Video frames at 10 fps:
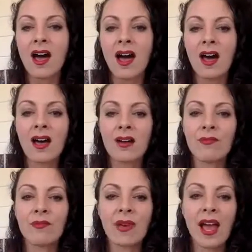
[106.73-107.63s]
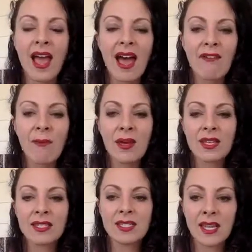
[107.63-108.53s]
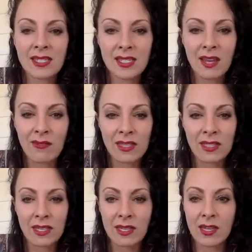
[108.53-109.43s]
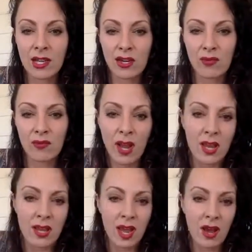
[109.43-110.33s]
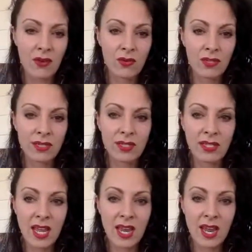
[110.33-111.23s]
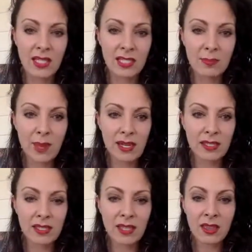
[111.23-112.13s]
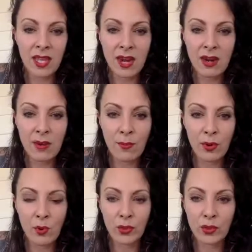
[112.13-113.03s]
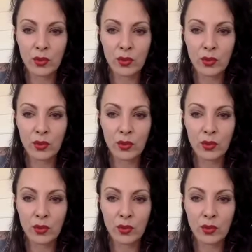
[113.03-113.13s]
I have about a dozen of us in here right now to date. I expect that number will,